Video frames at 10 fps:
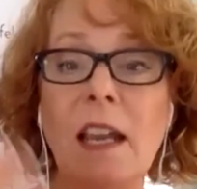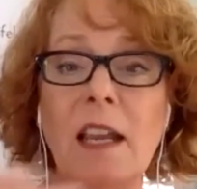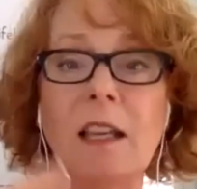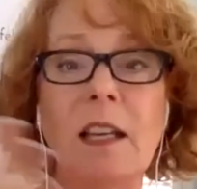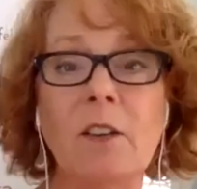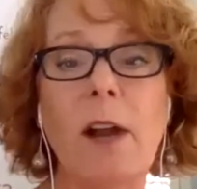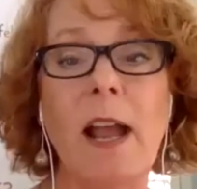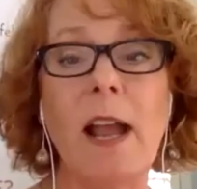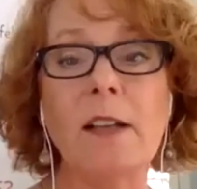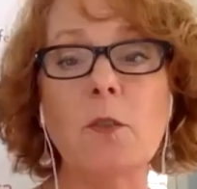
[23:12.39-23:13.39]
it
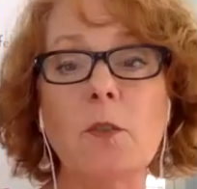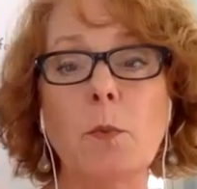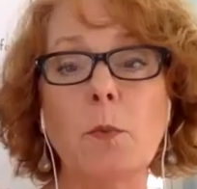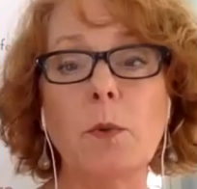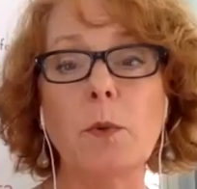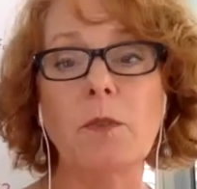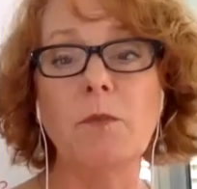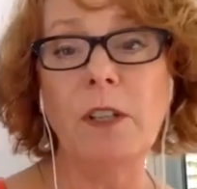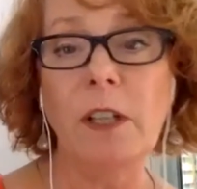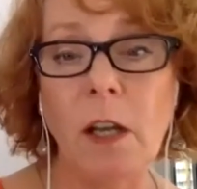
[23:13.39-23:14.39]
interacts with
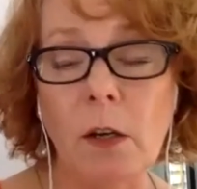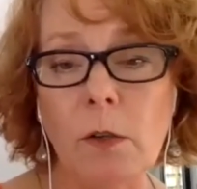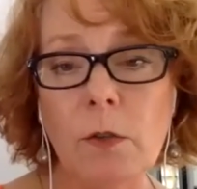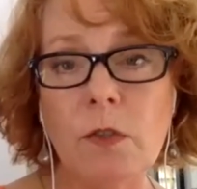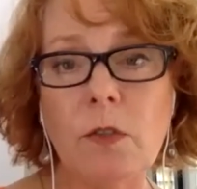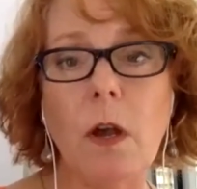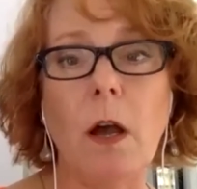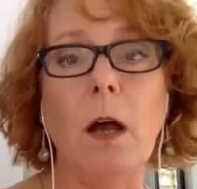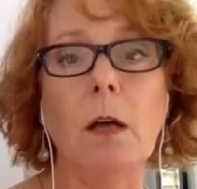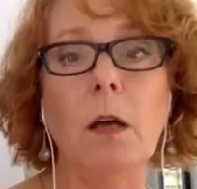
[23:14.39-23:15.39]
videos
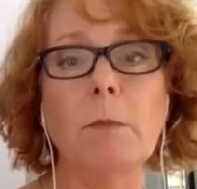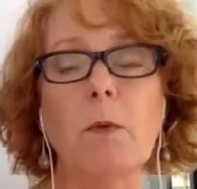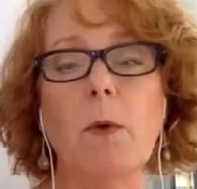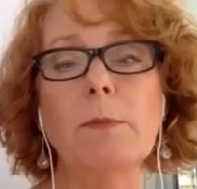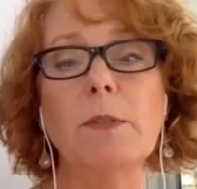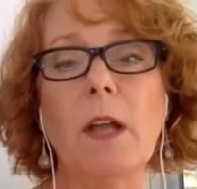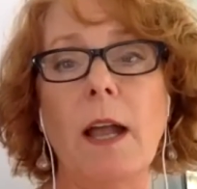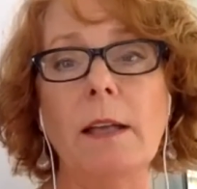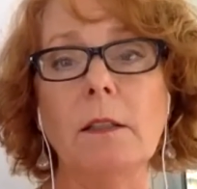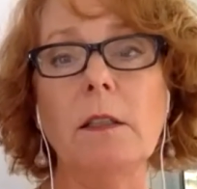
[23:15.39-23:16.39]
on my
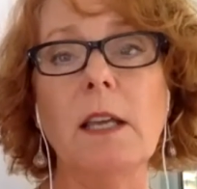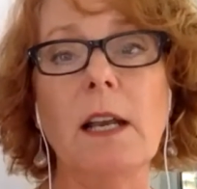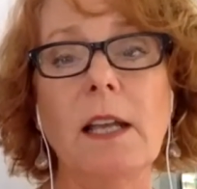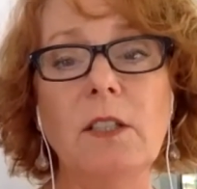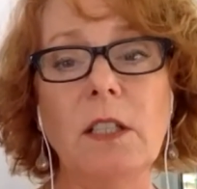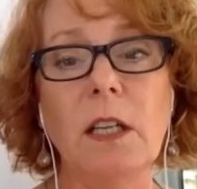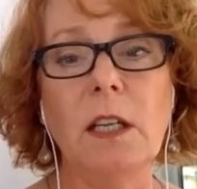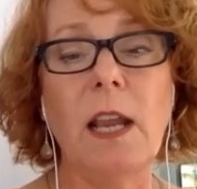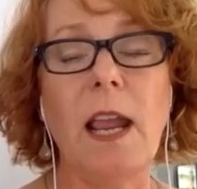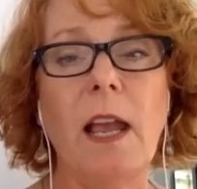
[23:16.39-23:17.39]
website that I
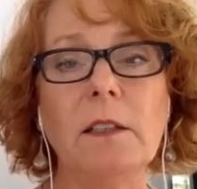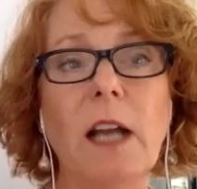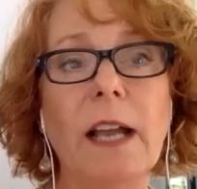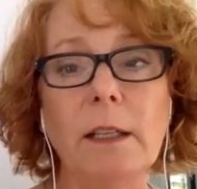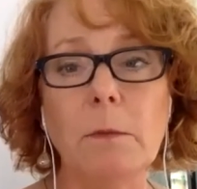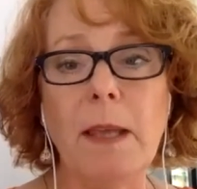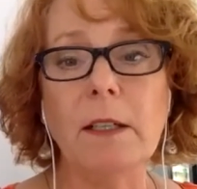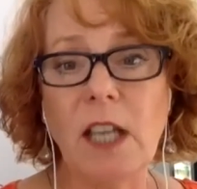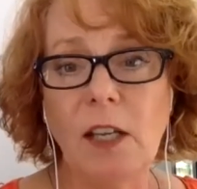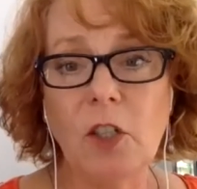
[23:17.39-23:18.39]
did, and guided
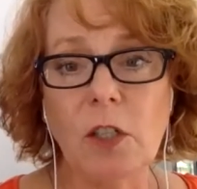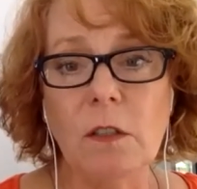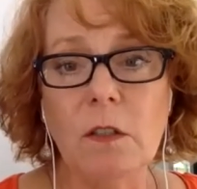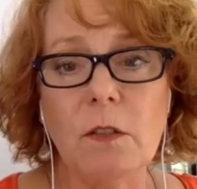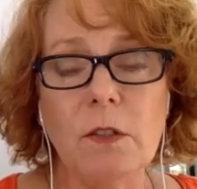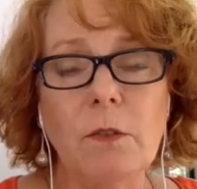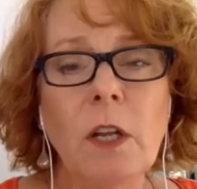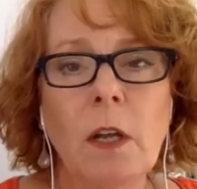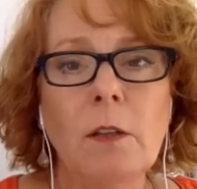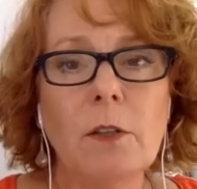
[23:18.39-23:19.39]
meditations.
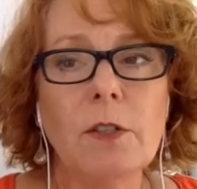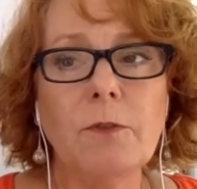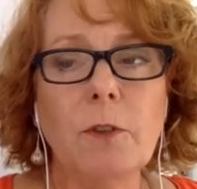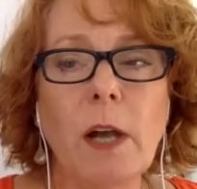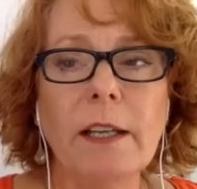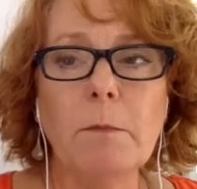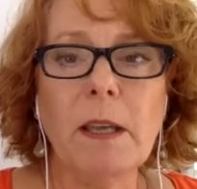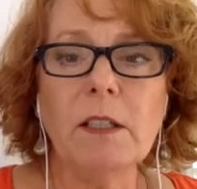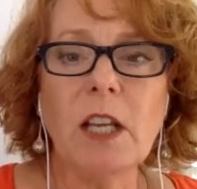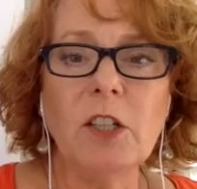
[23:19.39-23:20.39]
There's a few guided
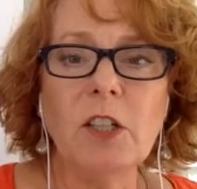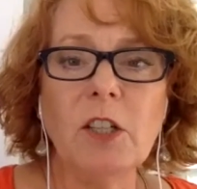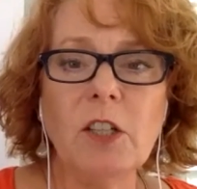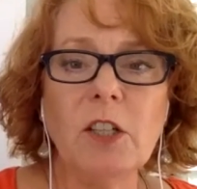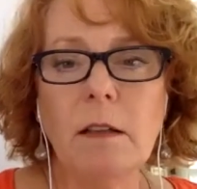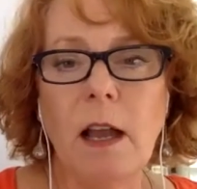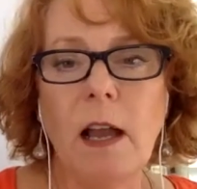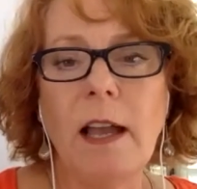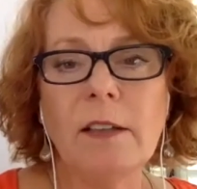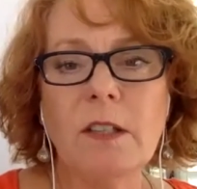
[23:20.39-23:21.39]
meditations that
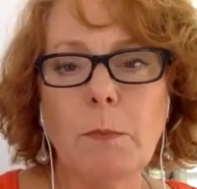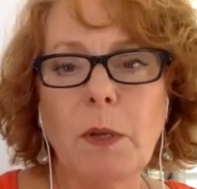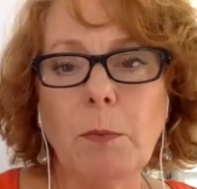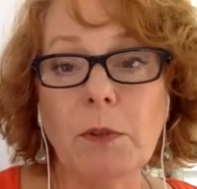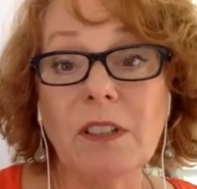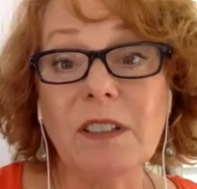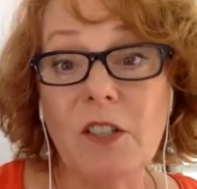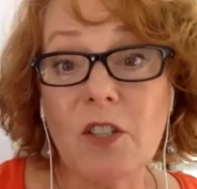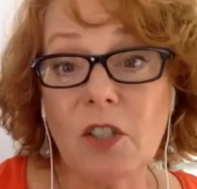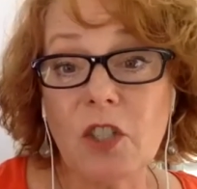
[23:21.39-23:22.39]
I ask the
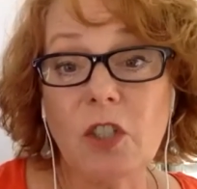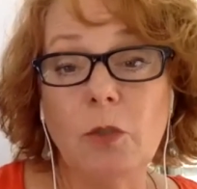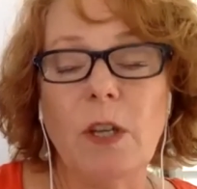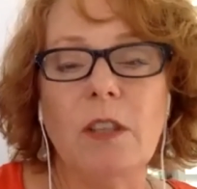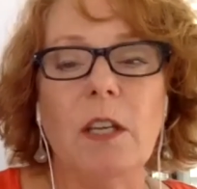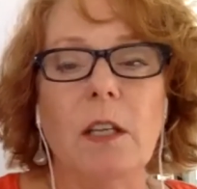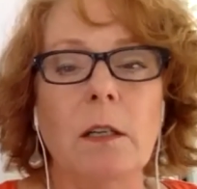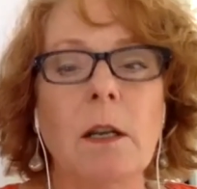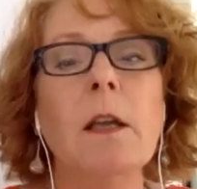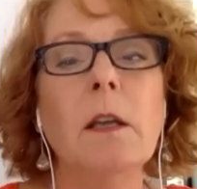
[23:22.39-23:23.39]
people to listen to
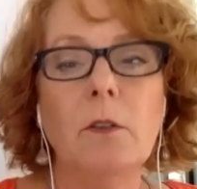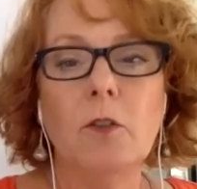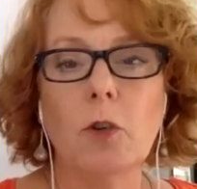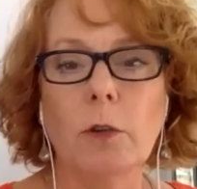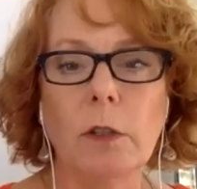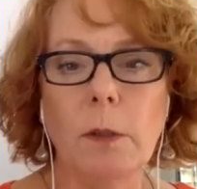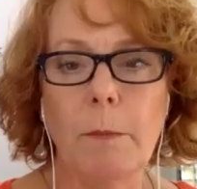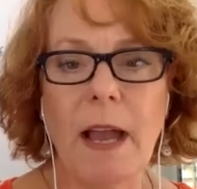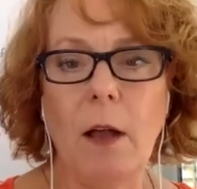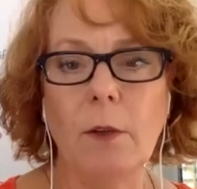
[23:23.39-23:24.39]
and then
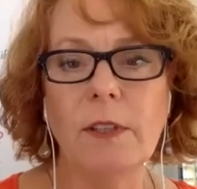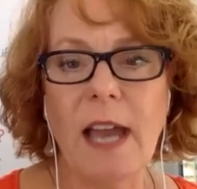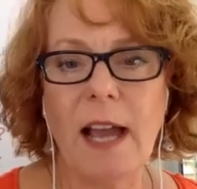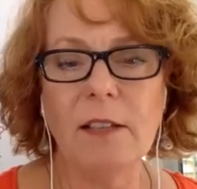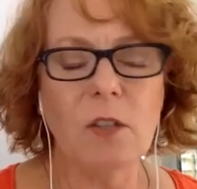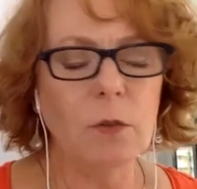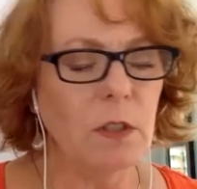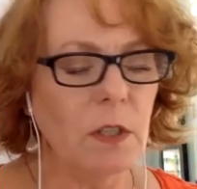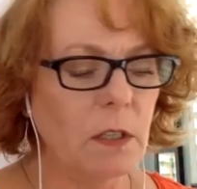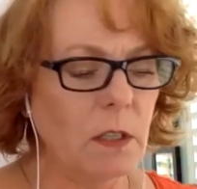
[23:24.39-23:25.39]
journal about that.
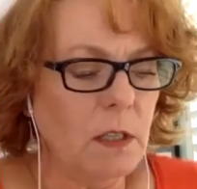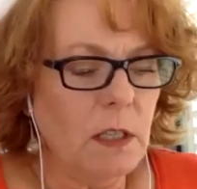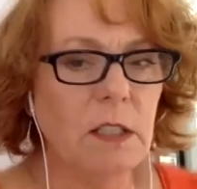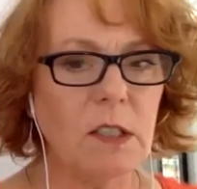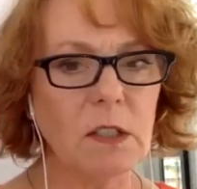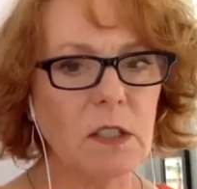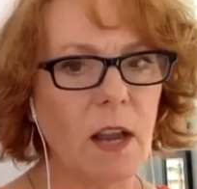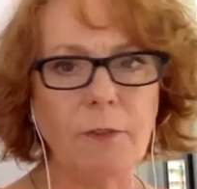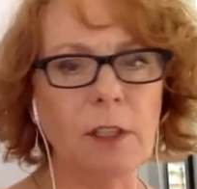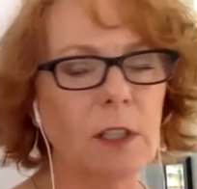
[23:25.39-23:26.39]
So it's
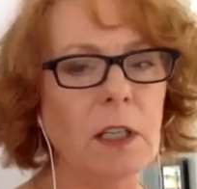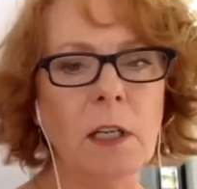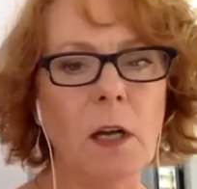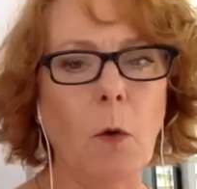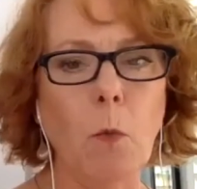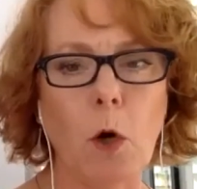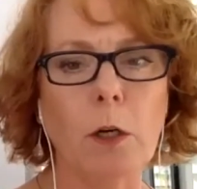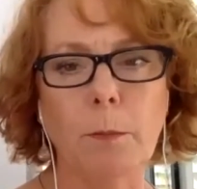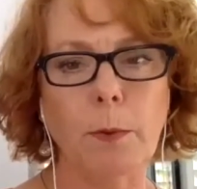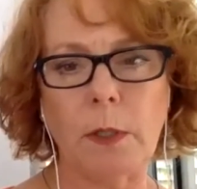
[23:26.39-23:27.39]
definitely a
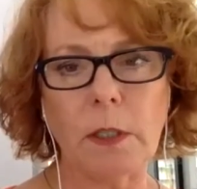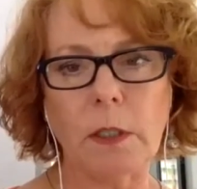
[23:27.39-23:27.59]
workbook.